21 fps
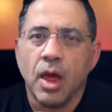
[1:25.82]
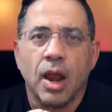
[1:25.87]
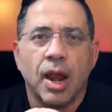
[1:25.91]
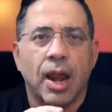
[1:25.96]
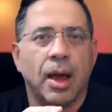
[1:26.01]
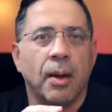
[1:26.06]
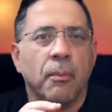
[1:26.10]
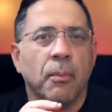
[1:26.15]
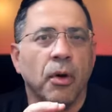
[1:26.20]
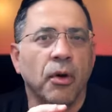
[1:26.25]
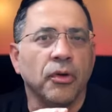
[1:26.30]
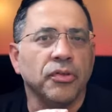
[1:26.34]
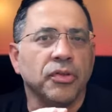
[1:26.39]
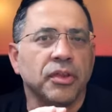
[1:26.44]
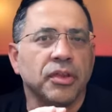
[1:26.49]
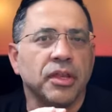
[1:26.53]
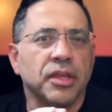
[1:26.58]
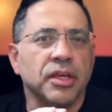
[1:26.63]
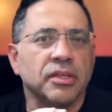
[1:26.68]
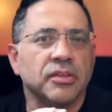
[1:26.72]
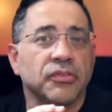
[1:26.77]
Now, both of
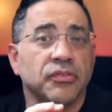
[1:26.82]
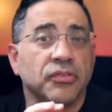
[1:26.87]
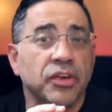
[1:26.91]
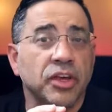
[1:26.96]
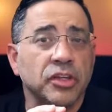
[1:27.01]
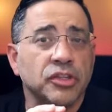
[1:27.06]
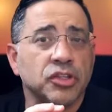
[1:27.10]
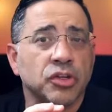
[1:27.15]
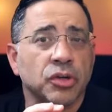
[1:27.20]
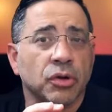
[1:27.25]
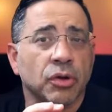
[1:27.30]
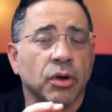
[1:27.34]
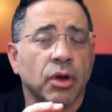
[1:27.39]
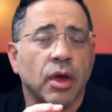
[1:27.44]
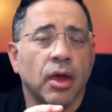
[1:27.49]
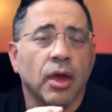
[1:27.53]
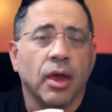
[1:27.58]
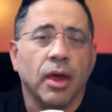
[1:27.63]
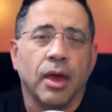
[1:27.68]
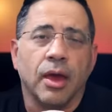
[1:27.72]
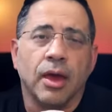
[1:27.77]
these feature
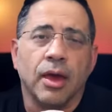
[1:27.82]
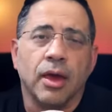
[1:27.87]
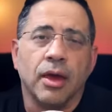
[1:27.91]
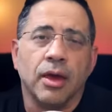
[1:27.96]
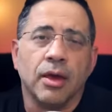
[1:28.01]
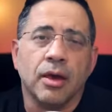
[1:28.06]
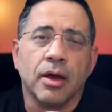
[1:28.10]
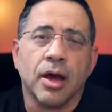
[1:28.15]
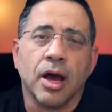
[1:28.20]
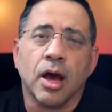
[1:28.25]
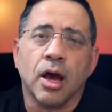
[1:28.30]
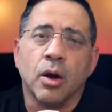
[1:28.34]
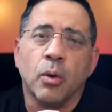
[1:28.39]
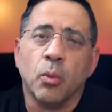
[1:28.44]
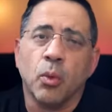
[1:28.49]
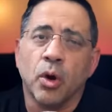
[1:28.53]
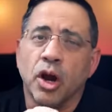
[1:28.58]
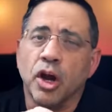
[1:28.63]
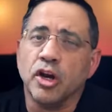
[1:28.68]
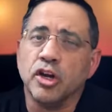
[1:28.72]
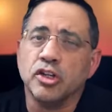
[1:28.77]
a
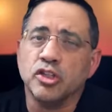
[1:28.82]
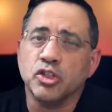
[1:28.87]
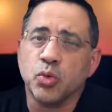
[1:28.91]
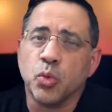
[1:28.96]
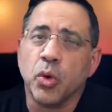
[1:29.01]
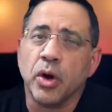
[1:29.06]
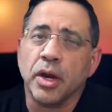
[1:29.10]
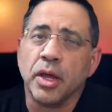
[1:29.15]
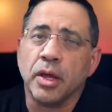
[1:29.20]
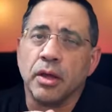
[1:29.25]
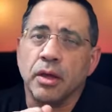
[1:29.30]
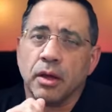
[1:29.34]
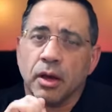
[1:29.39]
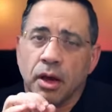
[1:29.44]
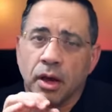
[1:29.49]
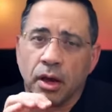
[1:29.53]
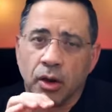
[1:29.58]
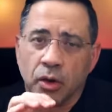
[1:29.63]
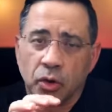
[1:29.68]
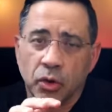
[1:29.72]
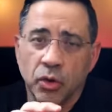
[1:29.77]
120
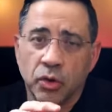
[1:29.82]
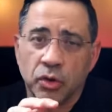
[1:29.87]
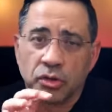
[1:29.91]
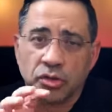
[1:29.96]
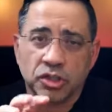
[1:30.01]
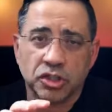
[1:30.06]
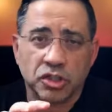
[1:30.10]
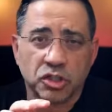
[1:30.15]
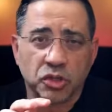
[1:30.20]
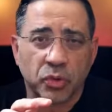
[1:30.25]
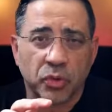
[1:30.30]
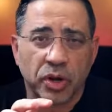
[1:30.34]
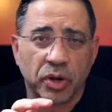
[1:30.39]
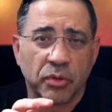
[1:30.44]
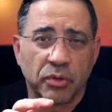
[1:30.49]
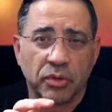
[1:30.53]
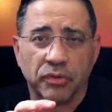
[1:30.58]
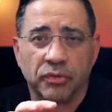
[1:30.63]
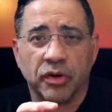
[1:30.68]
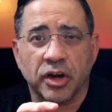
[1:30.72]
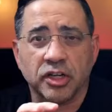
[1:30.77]
hertz screen
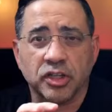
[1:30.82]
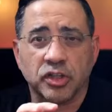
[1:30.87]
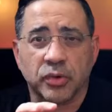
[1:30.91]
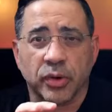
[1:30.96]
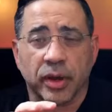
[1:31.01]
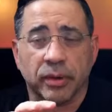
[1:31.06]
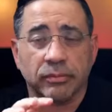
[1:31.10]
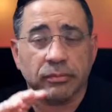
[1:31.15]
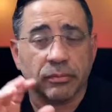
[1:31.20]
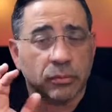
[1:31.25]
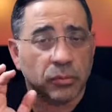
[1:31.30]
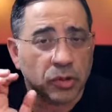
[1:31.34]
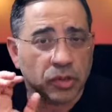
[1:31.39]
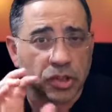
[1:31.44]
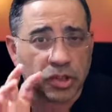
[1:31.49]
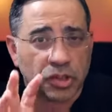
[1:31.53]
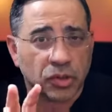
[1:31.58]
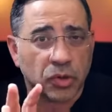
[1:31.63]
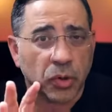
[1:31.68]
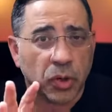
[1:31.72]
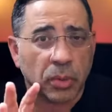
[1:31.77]
refresh rate, which
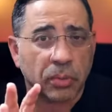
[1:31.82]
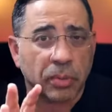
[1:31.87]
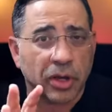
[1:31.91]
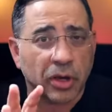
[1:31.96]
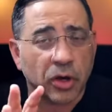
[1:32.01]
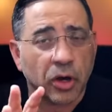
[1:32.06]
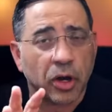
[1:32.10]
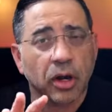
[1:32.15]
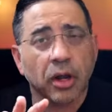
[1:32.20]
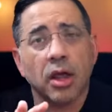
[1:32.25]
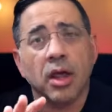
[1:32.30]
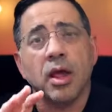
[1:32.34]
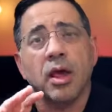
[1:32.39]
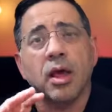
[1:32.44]
is going to be good.